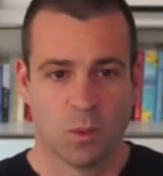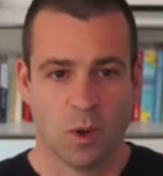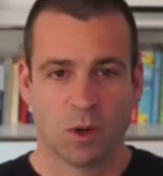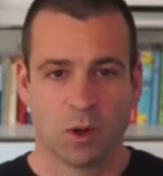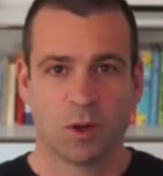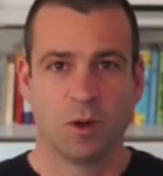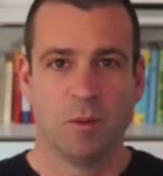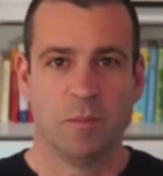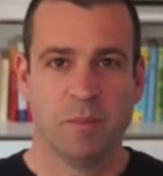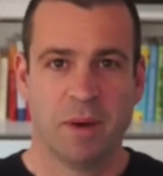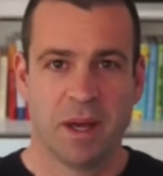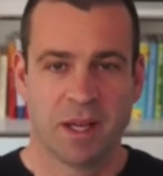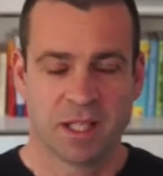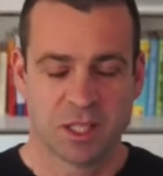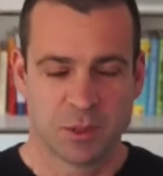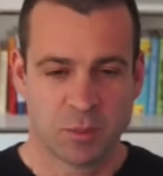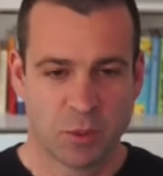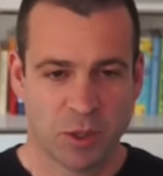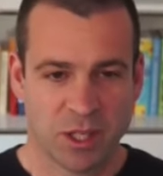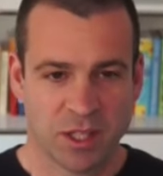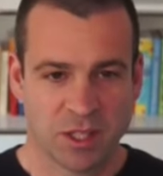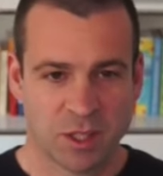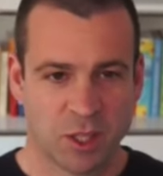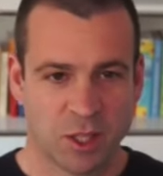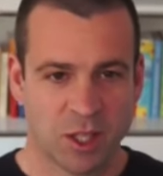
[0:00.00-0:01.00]
Welcome back,
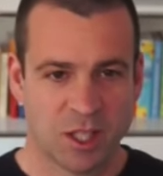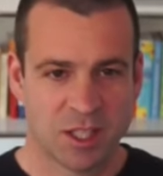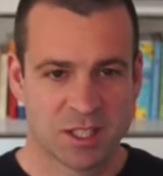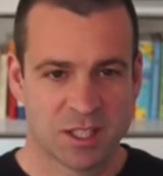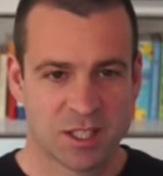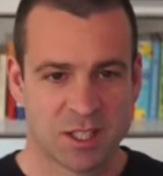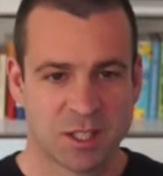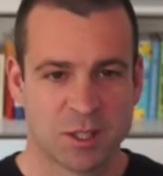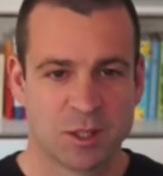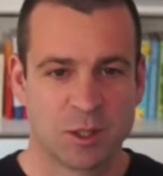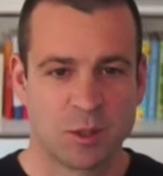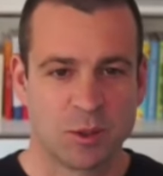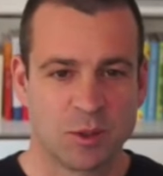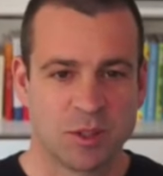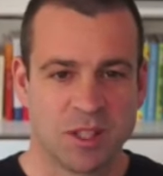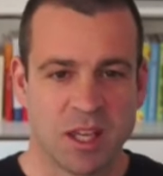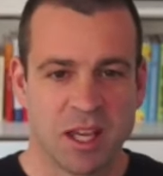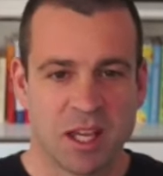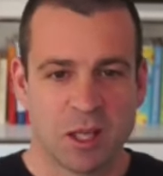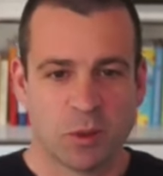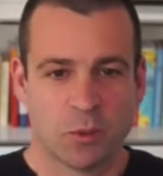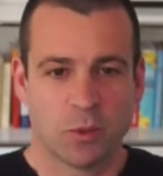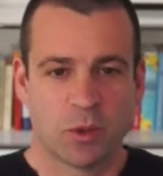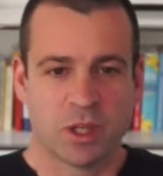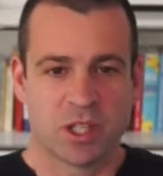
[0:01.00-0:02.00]
sprinters.
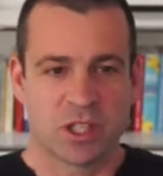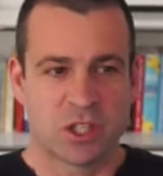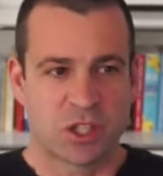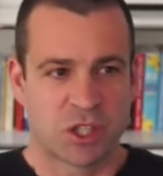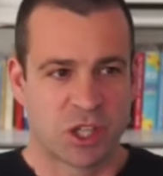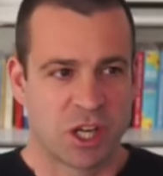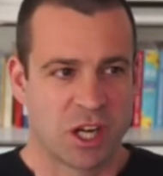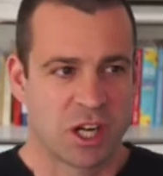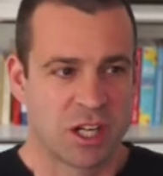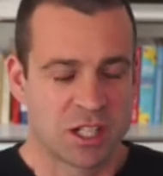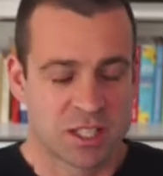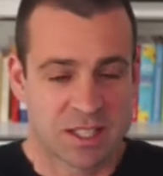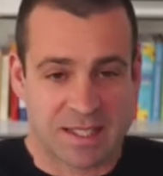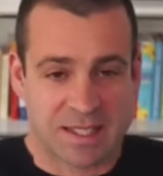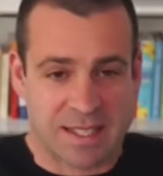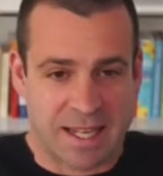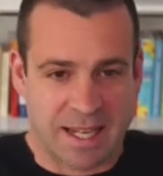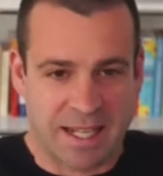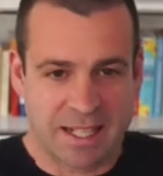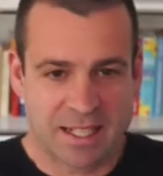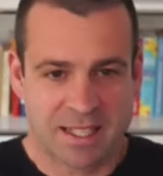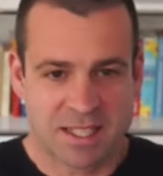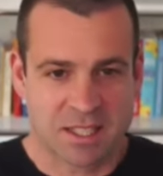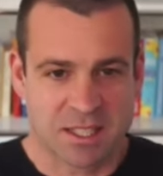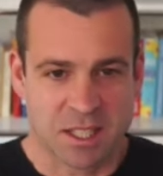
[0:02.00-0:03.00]
Today we share
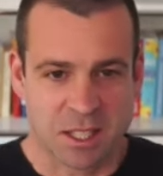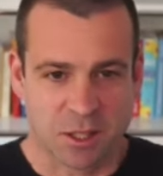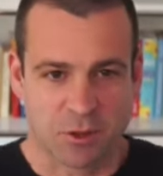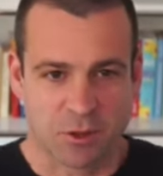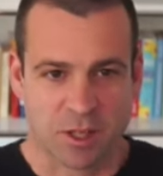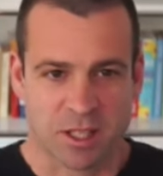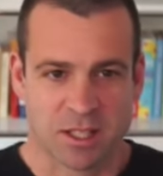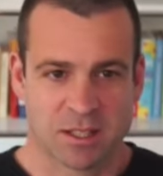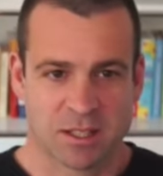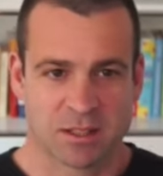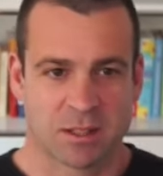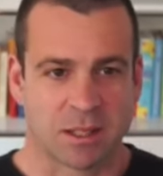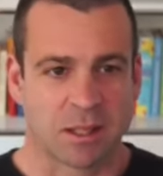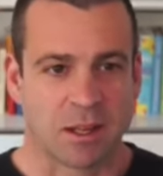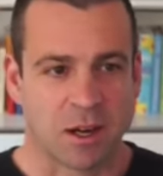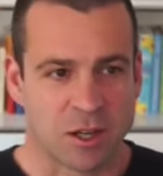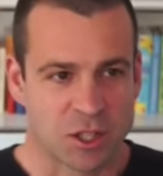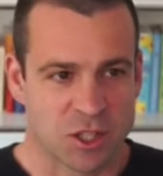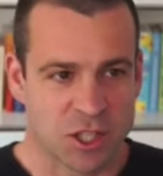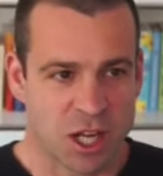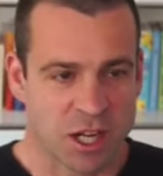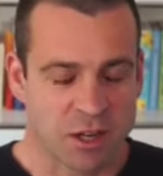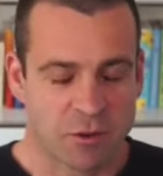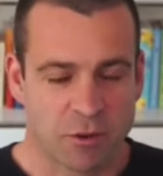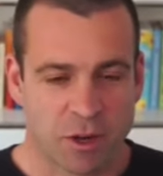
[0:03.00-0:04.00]
sales secrets that are
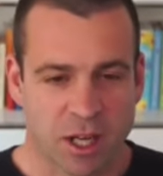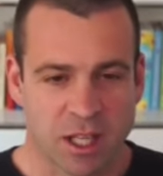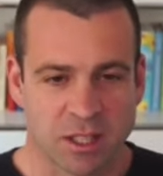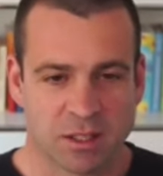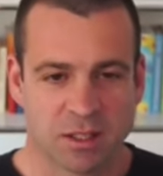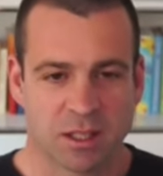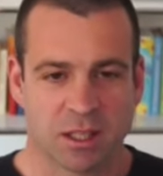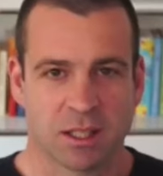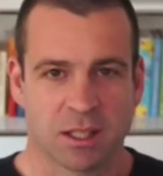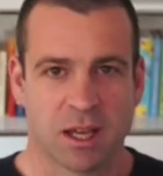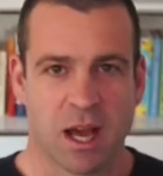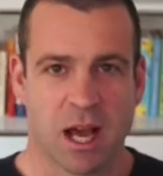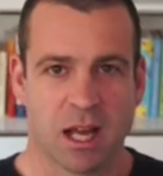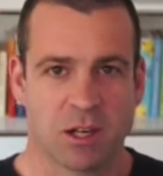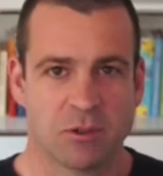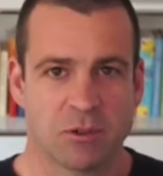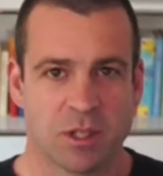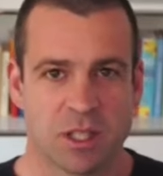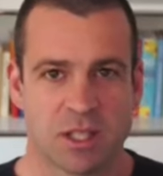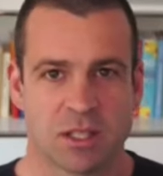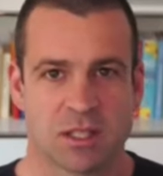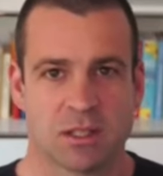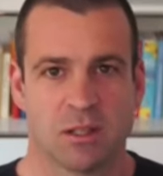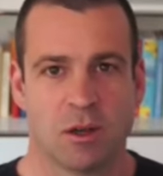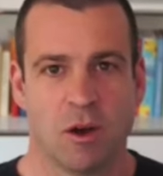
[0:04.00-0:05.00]
generating
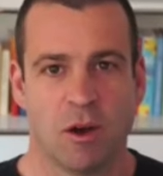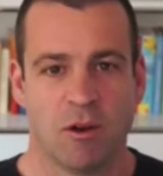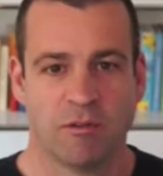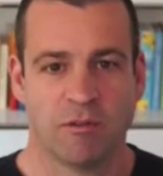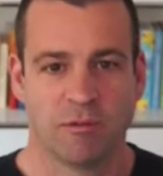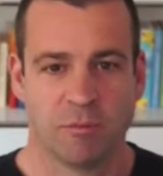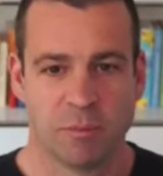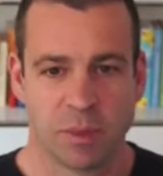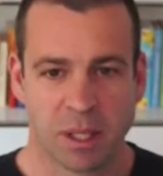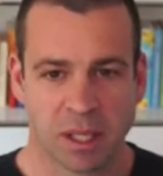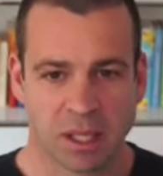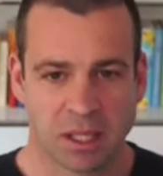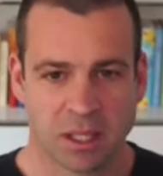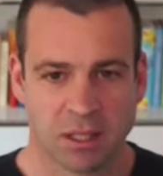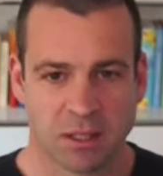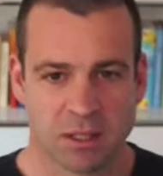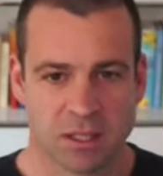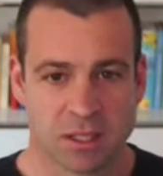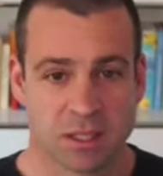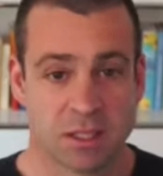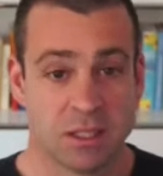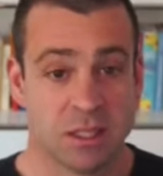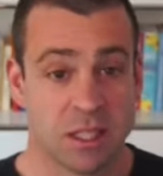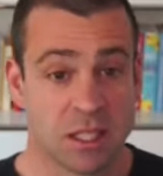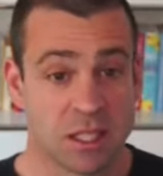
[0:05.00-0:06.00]
hundreds of
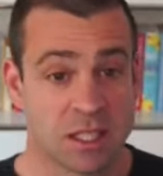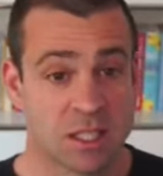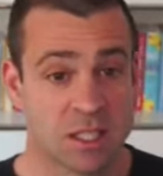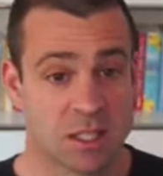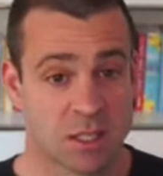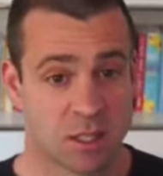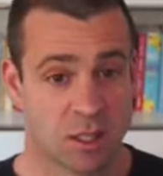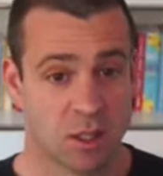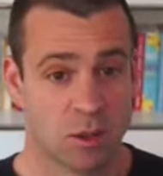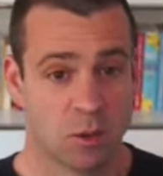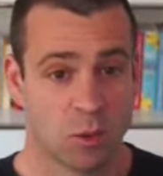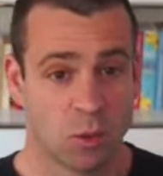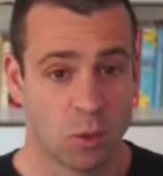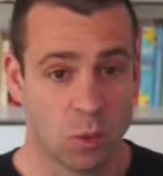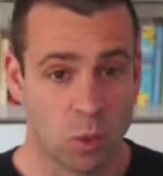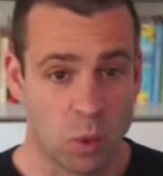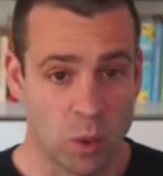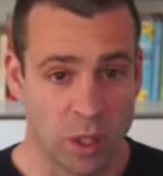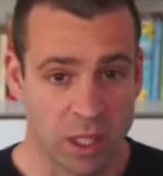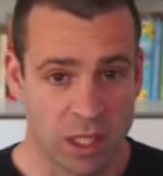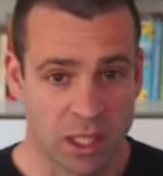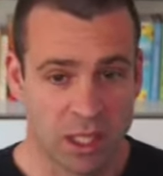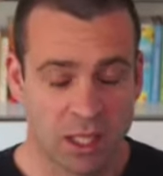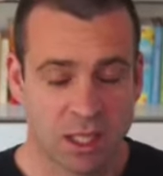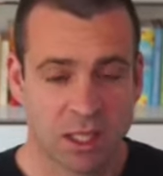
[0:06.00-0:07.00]
millions this
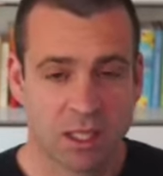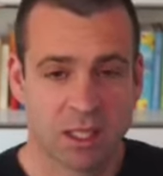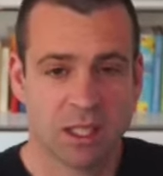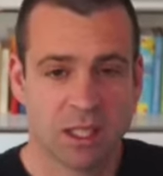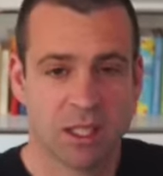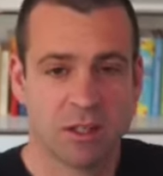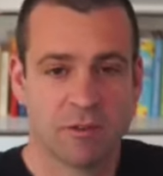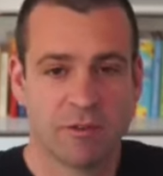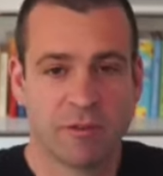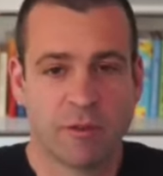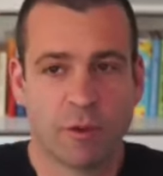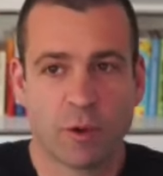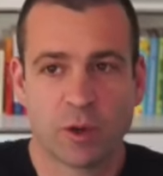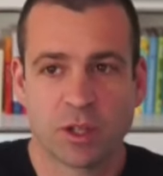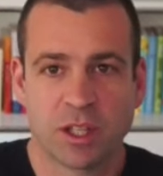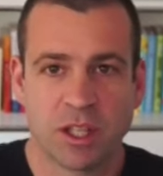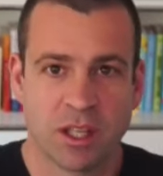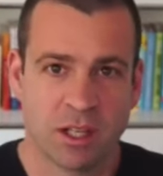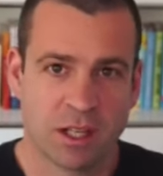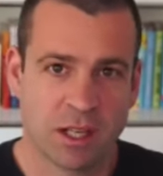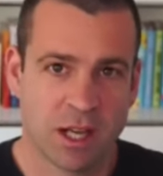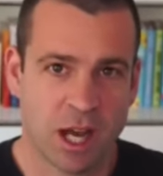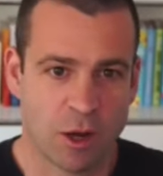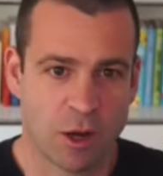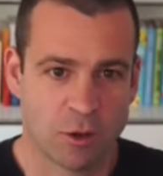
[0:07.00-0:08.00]
week in
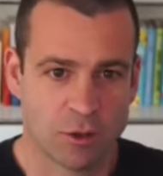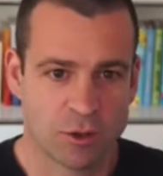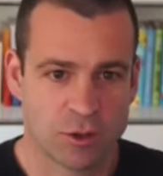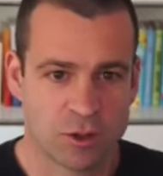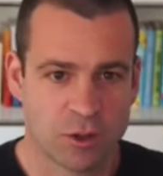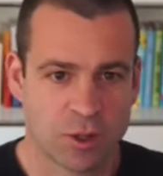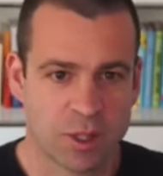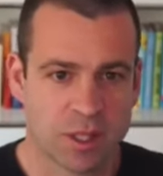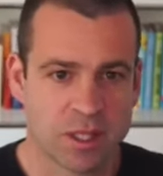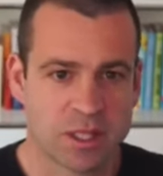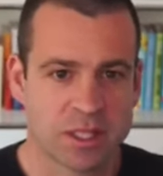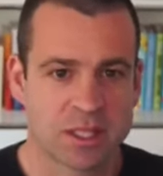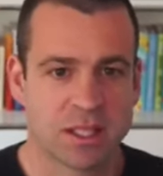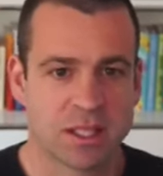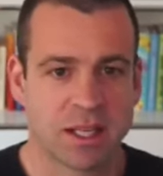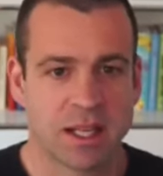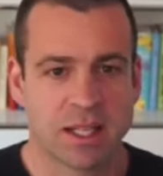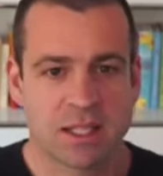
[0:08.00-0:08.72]
14 countries.